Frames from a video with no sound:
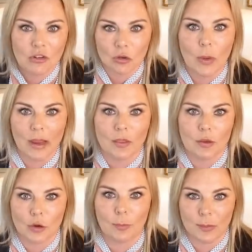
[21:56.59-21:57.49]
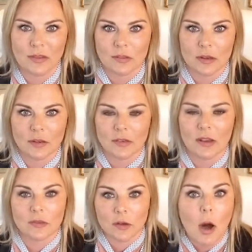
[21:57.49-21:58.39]
the way that your business
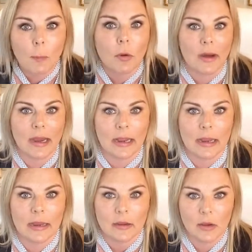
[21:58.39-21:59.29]
is operating,